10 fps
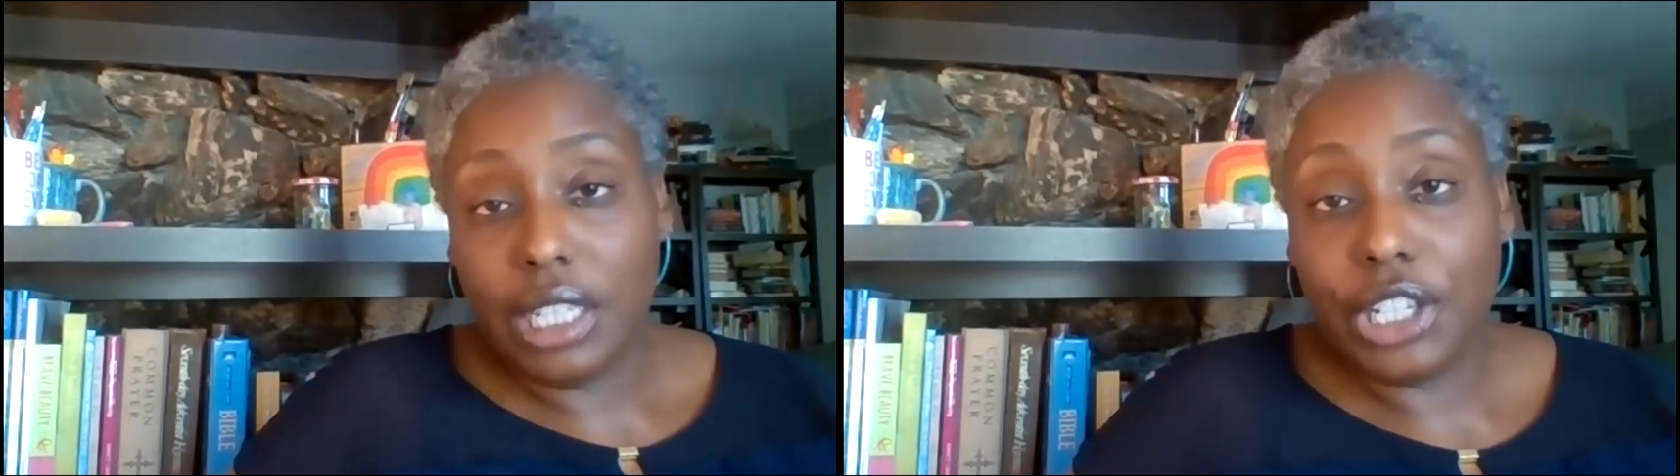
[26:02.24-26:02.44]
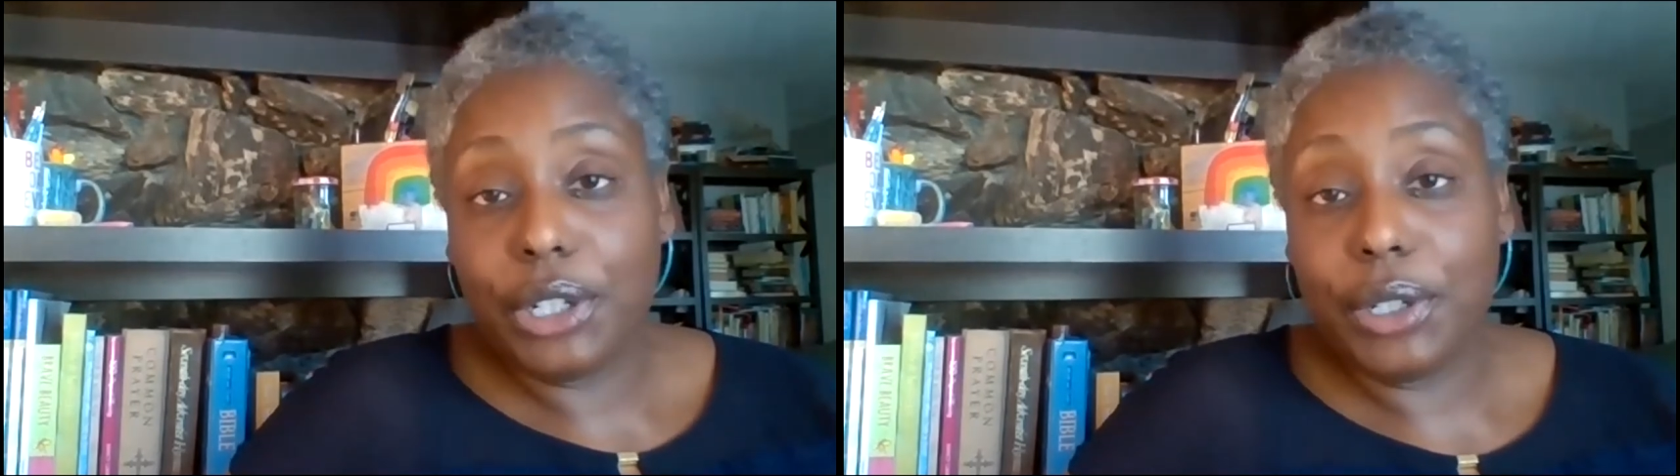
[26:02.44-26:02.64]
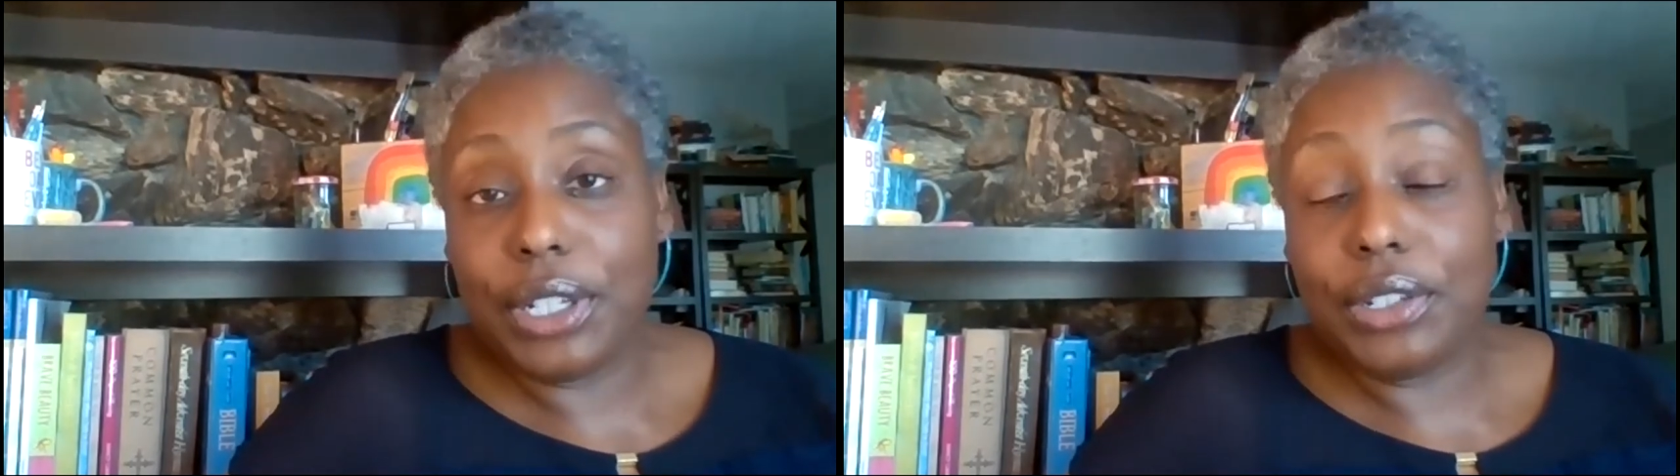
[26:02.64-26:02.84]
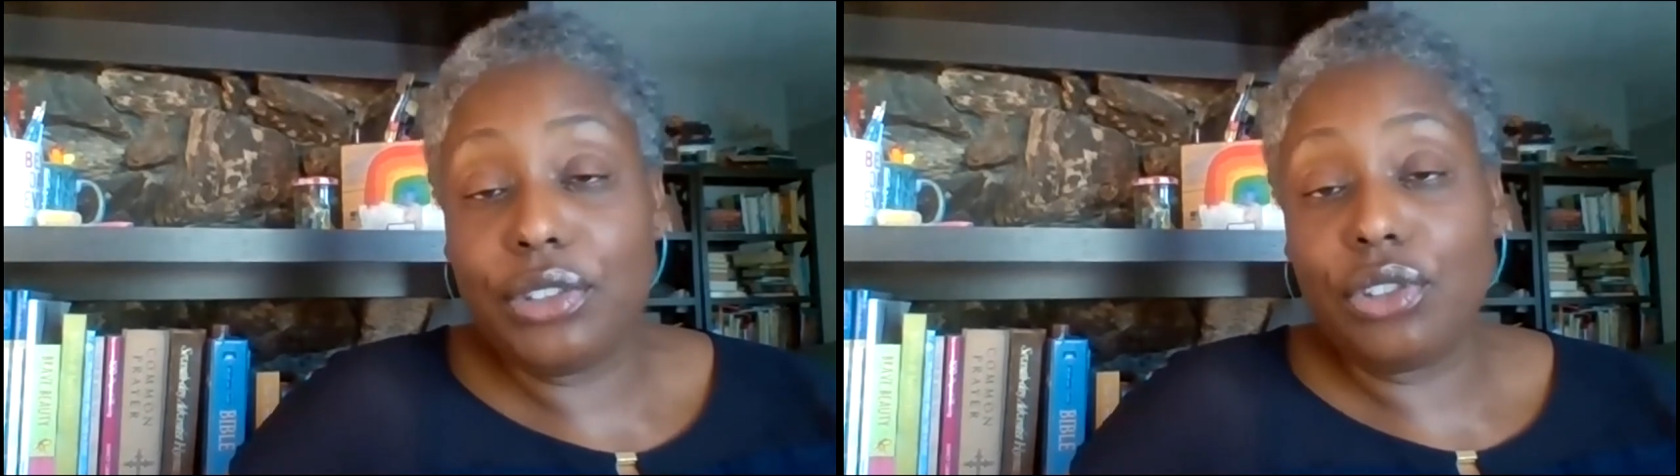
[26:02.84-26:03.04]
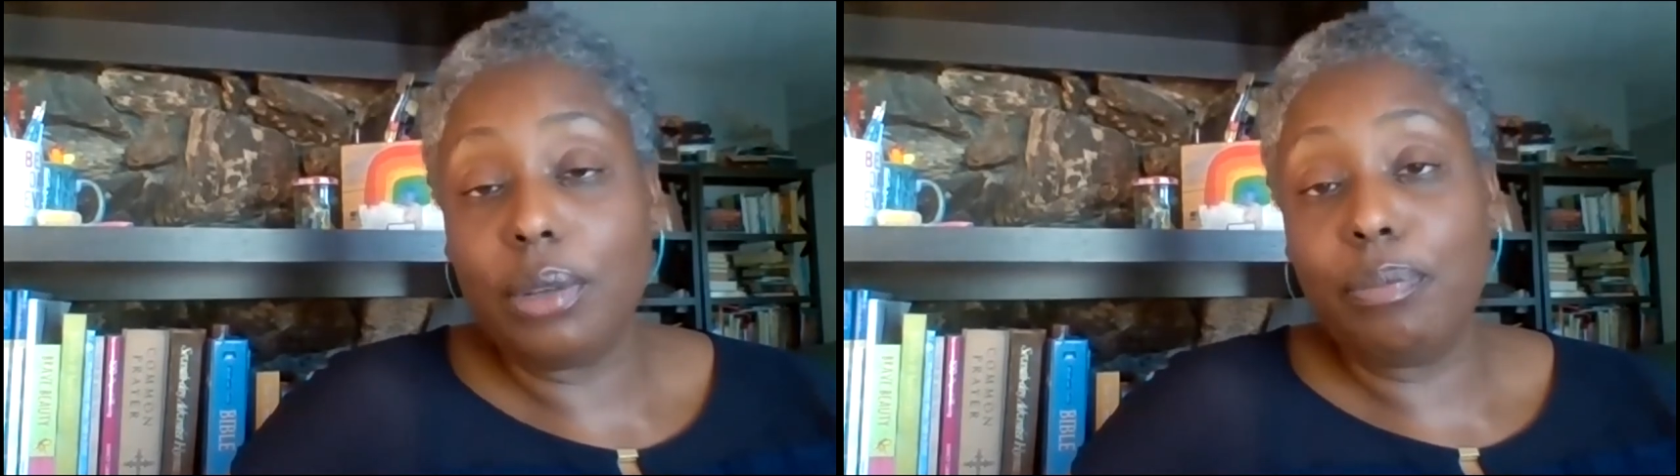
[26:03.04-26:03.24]

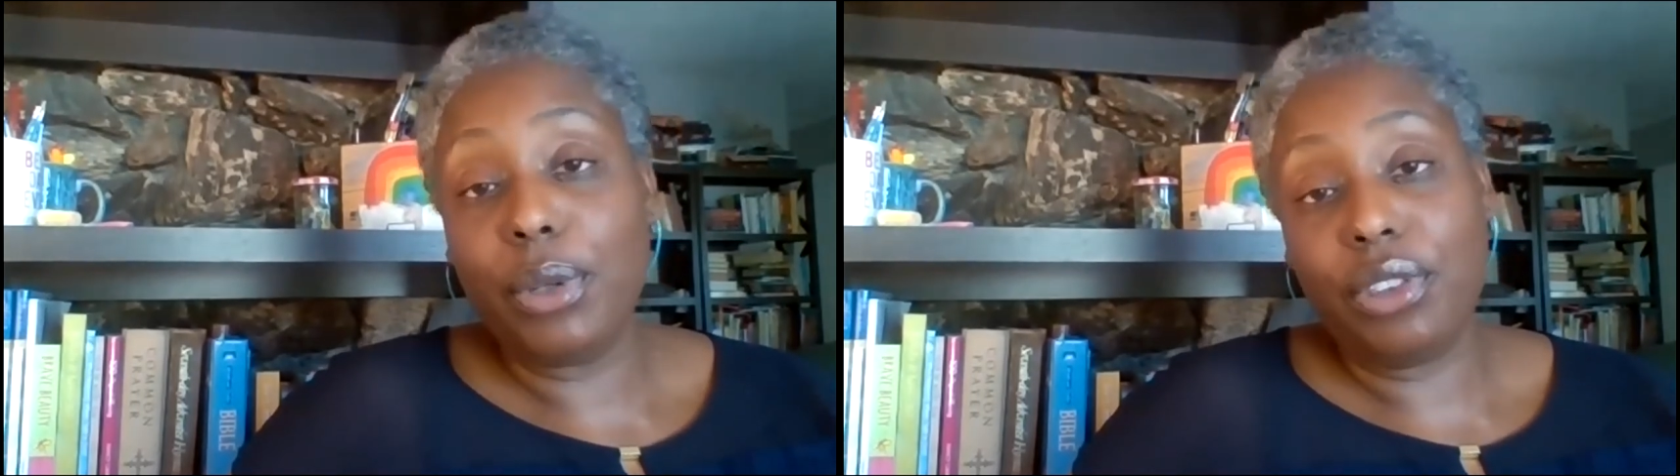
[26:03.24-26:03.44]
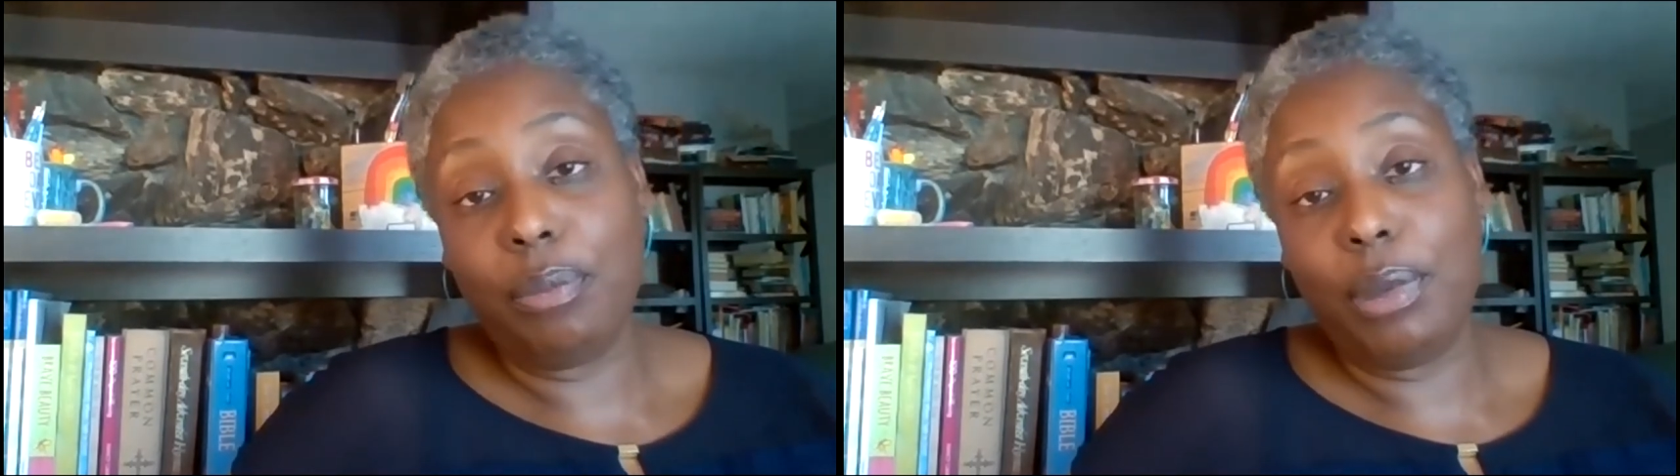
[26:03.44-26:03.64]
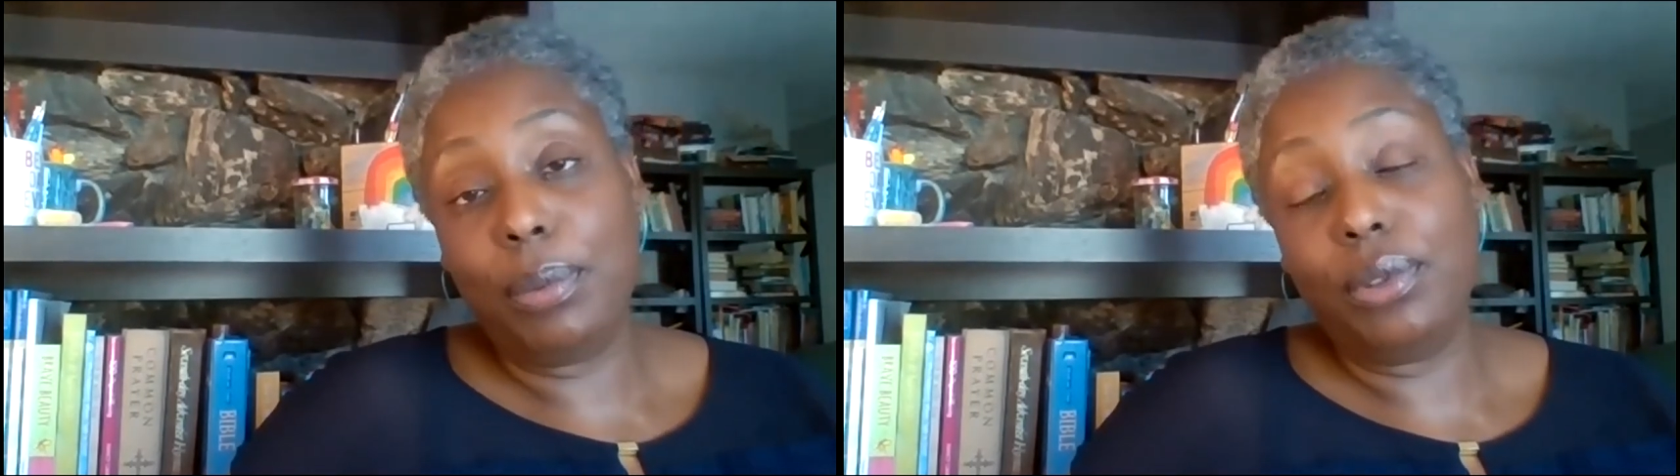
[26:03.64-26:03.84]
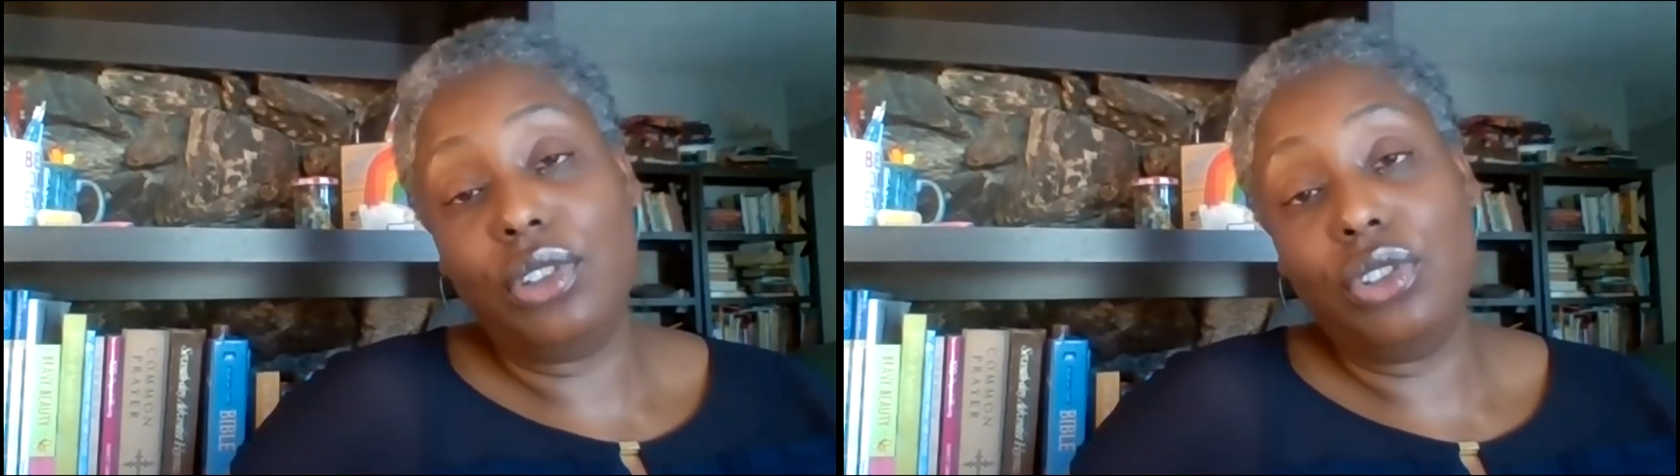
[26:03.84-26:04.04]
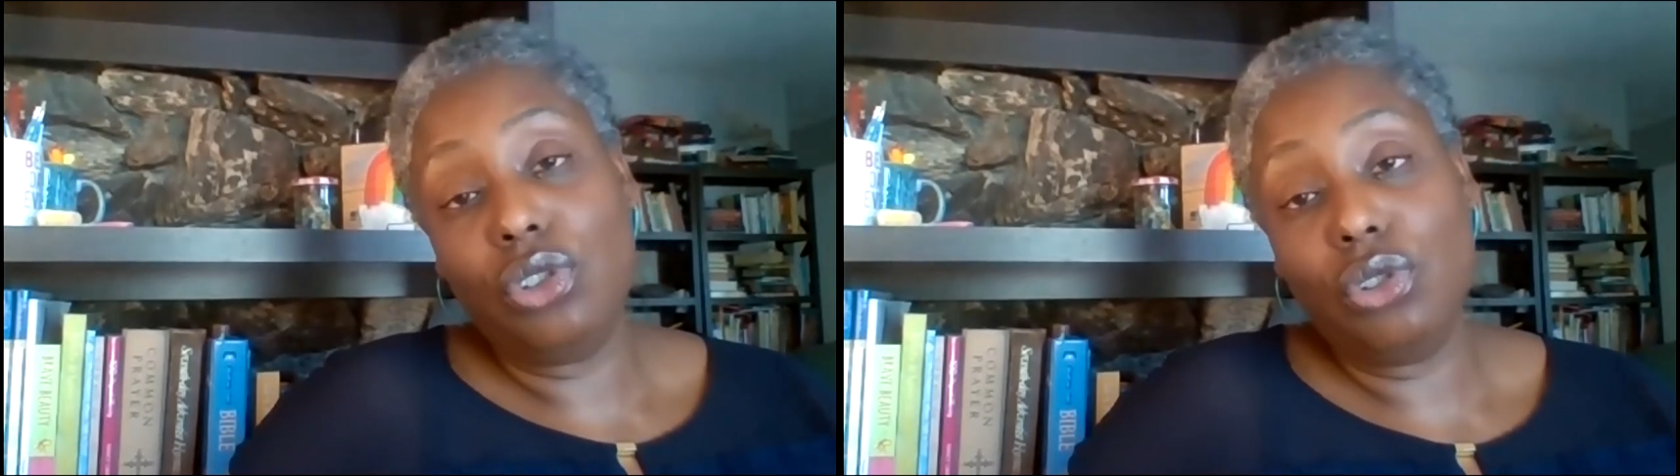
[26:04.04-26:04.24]
encourage birthing people
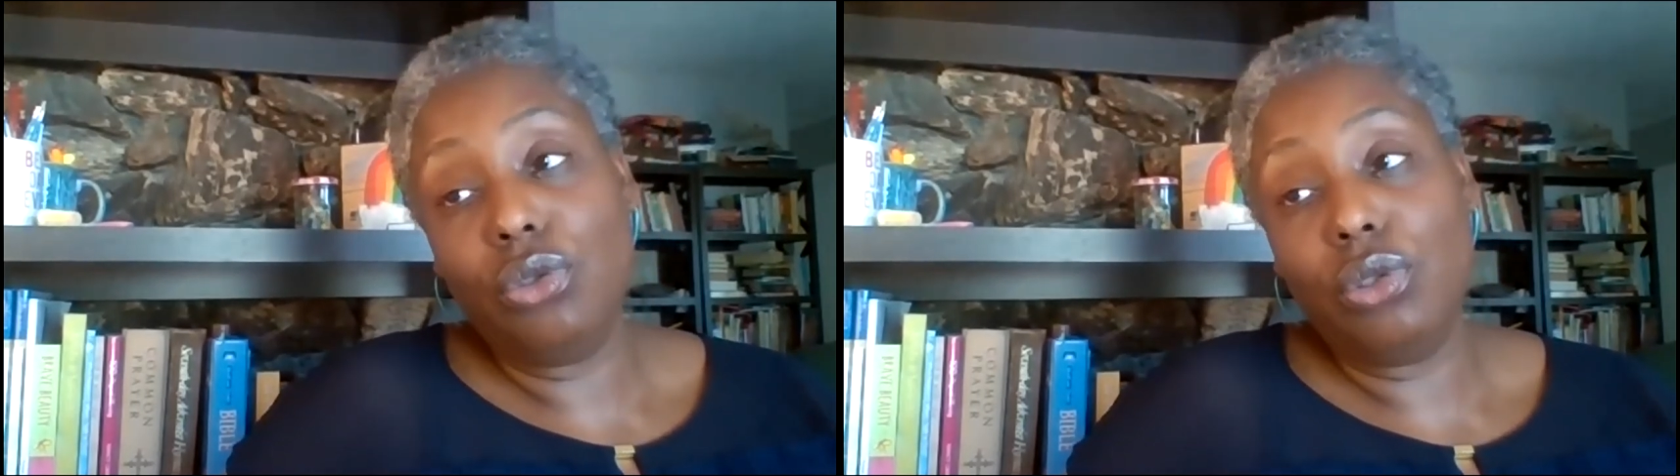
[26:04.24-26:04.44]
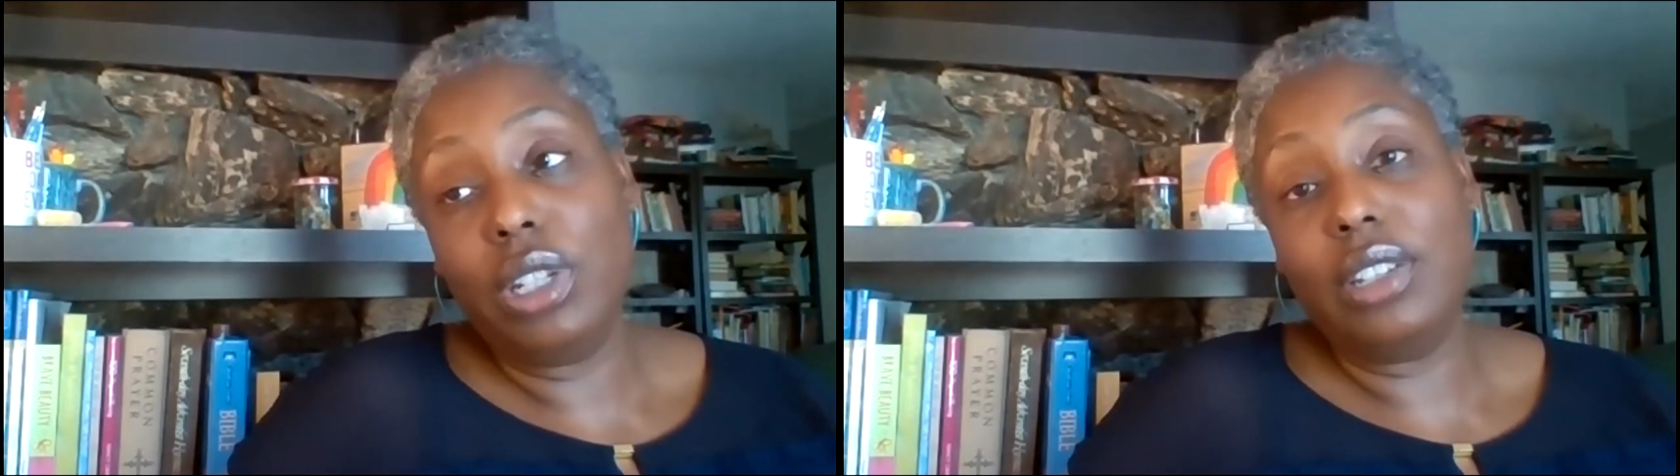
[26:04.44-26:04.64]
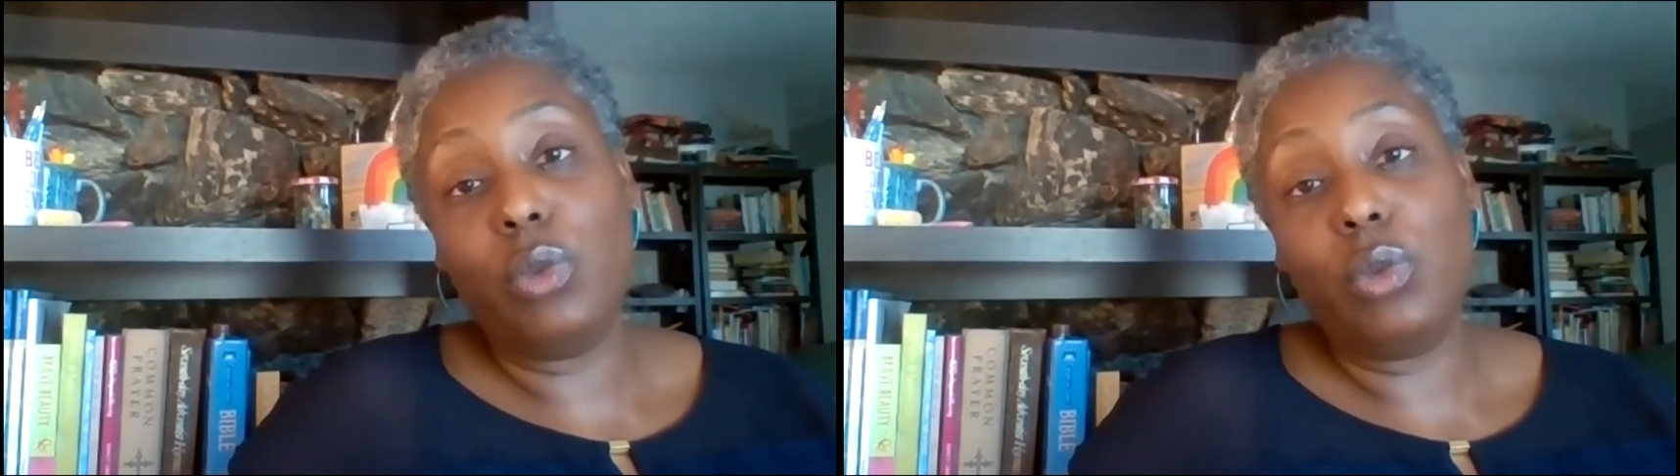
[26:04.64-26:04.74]
to do is,